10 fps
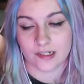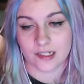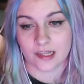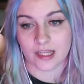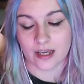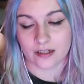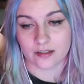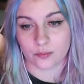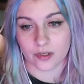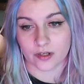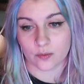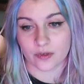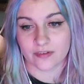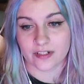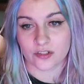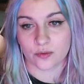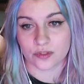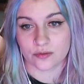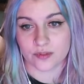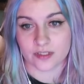That could work. What if I don't
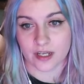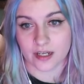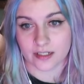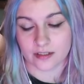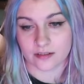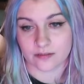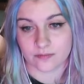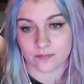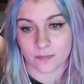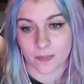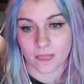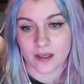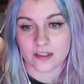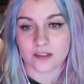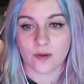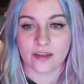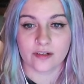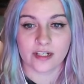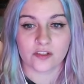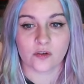use a 9? So either
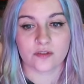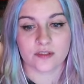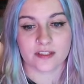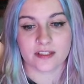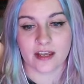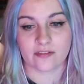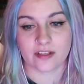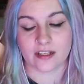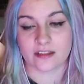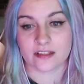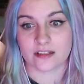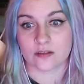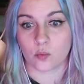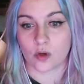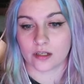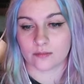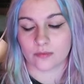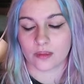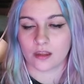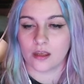I don't use a 7 and this is a 1,
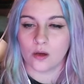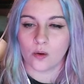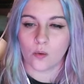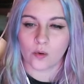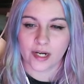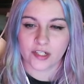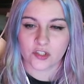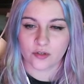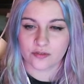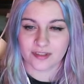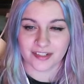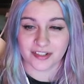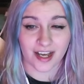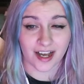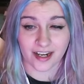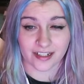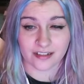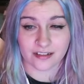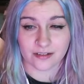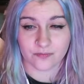or I don't use a
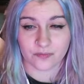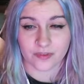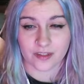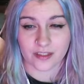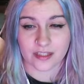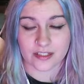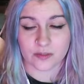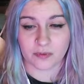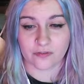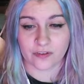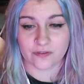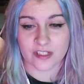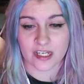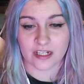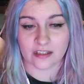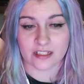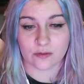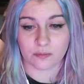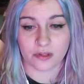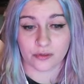9. This would be 15 and this
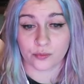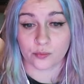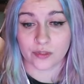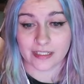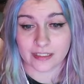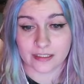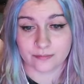would be 3.